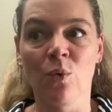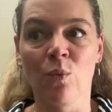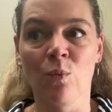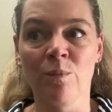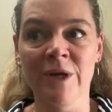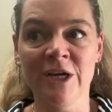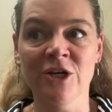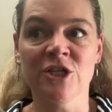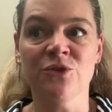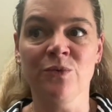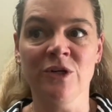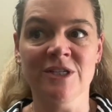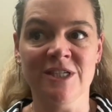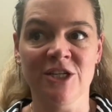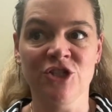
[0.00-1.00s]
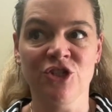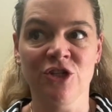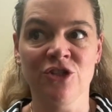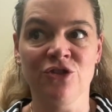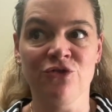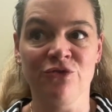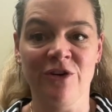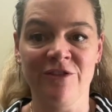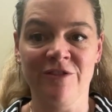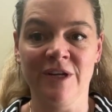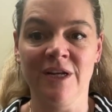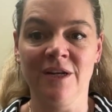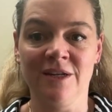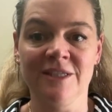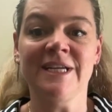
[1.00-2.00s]
because we're such a
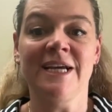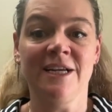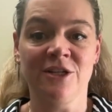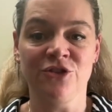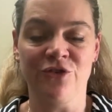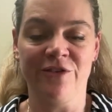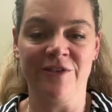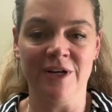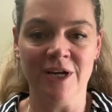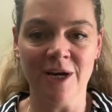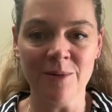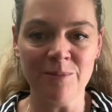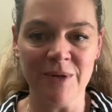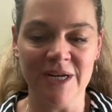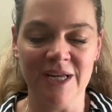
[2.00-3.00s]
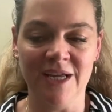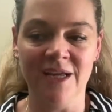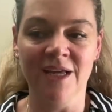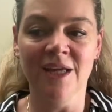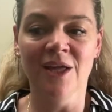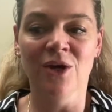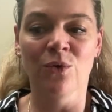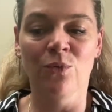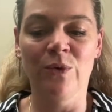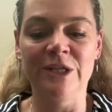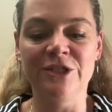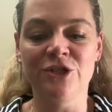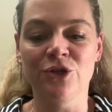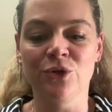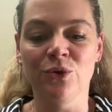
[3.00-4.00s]
data-driven company, we
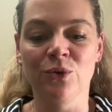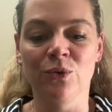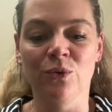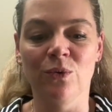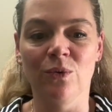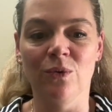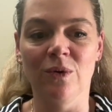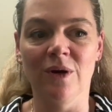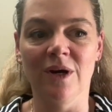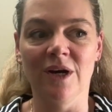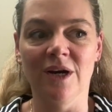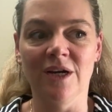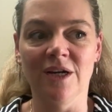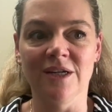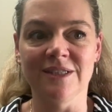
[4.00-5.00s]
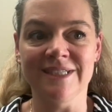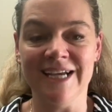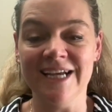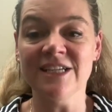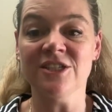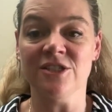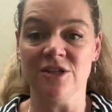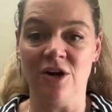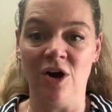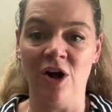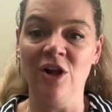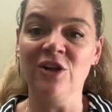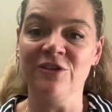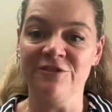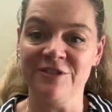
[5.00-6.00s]
do test
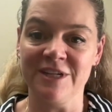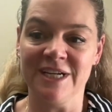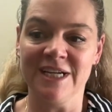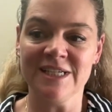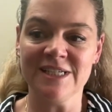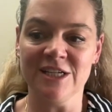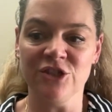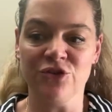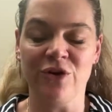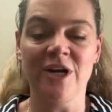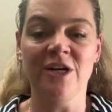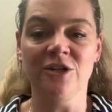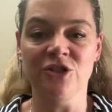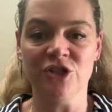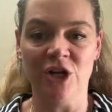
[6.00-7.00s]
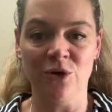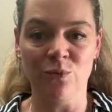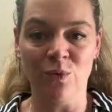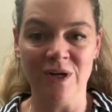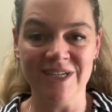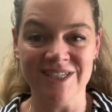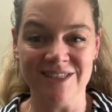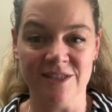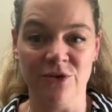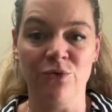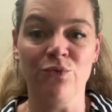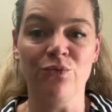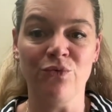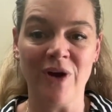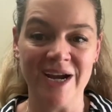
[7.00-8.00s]
all of this and try to understand what is the
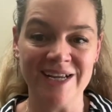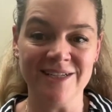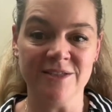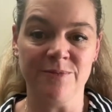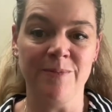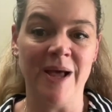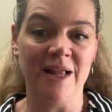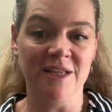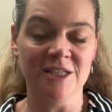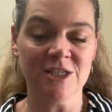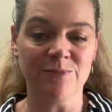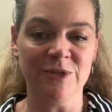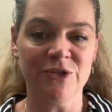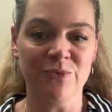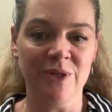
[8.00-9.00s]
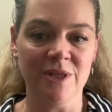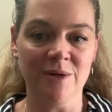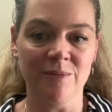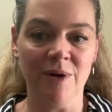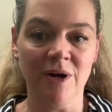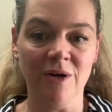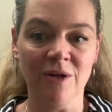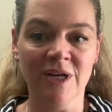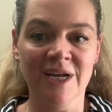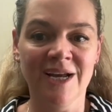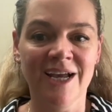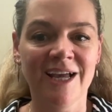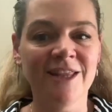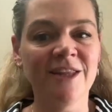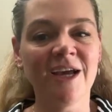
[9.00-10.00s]
right balance between them all.
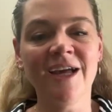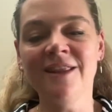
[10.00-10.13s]
And